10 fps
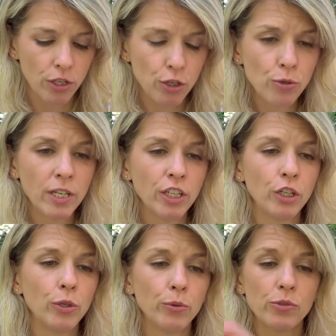You can
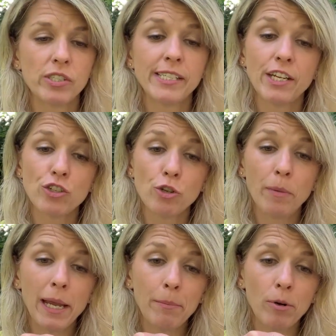use tissue
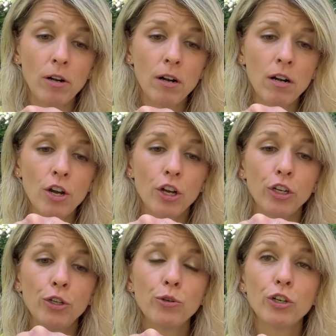paper.
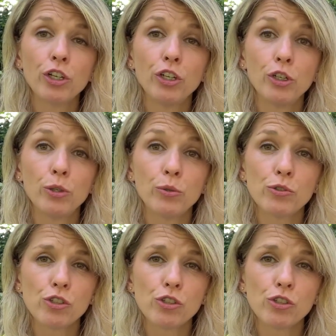You could use